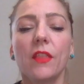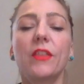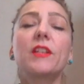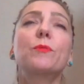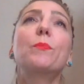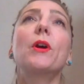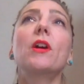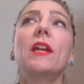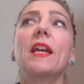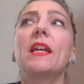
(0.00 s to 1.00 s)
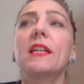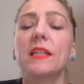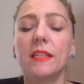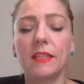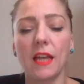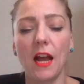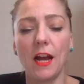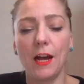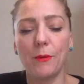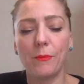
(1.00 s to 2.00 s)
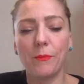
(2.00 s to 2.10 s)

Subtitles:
This book is, I